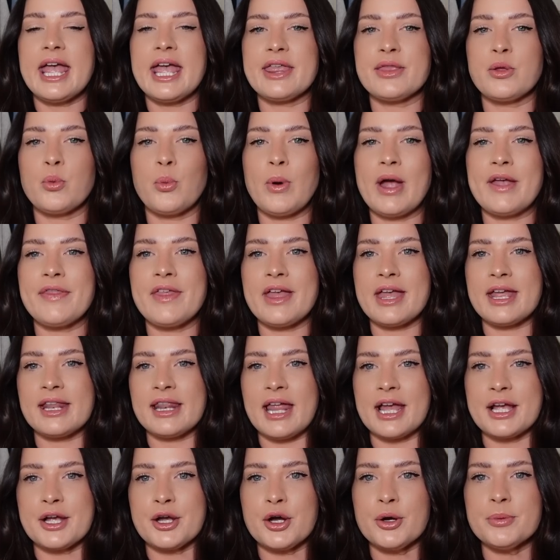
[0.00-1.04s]
The way that it
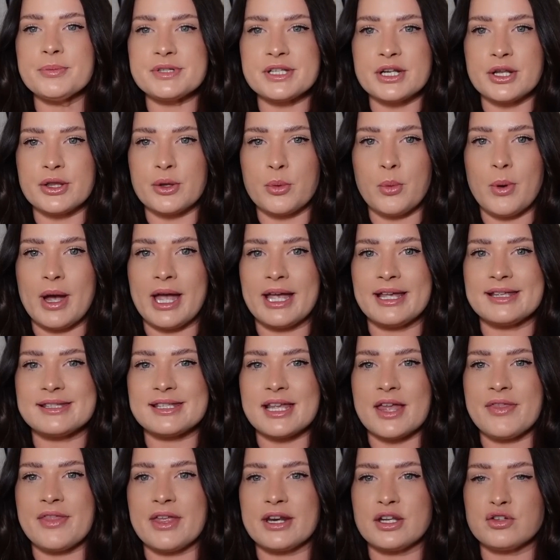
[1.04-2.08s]
like comes in at the waist
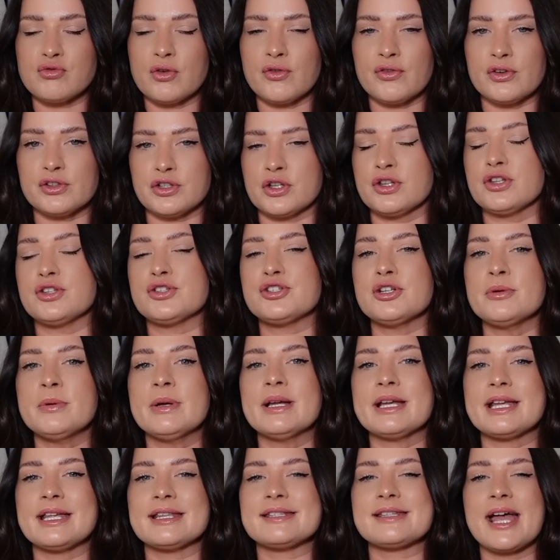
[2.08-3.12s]
and then is ruffled on the
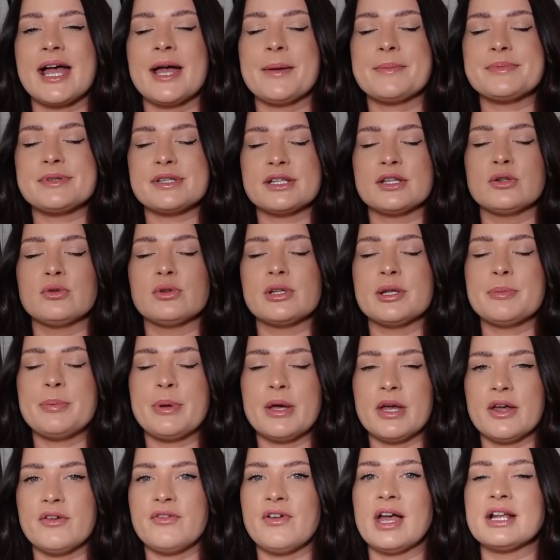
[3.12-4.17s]
stomach, it's absolutely
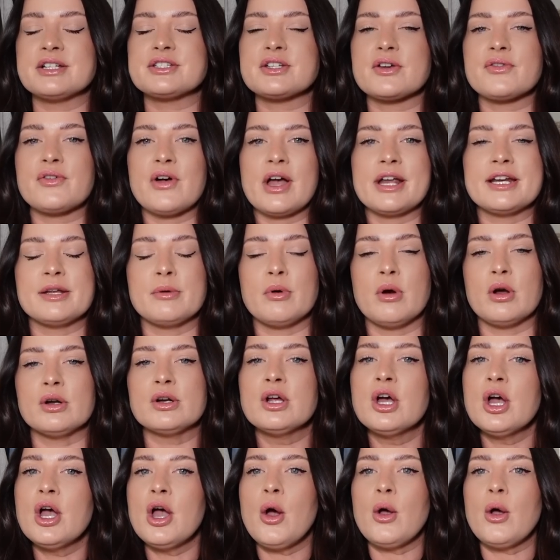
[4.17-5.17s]
perfect for anyone